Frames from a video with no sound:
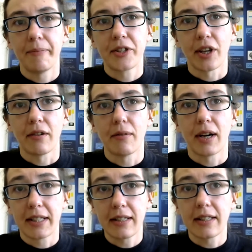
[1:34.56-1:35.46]
So
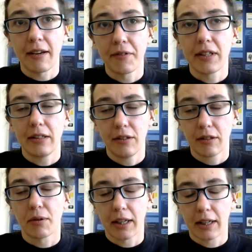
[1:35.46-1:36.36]
I did definitely
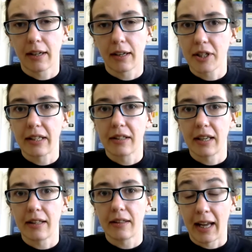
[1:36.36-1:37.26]
look quite closely at
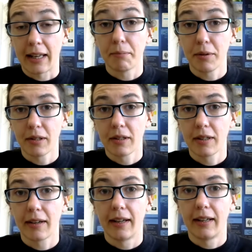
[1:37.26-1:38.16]
the handbook.
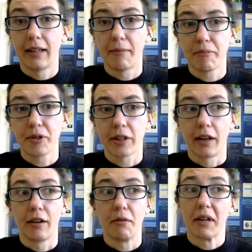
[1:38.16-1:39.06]

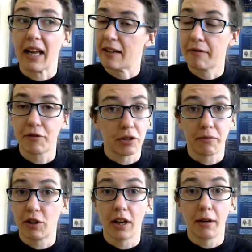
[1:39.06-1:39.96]
So again,
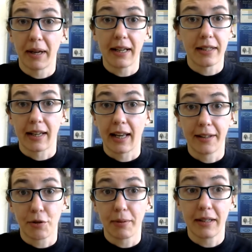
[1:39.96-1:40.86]
just, you know, basic
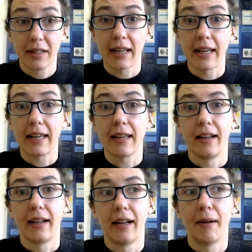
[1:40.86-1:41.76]
eligibility,
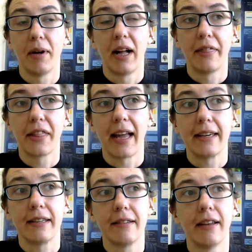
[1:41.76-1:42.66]
and
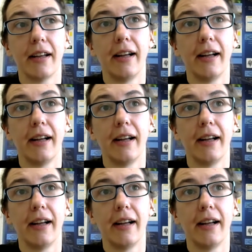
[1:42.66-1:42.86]
then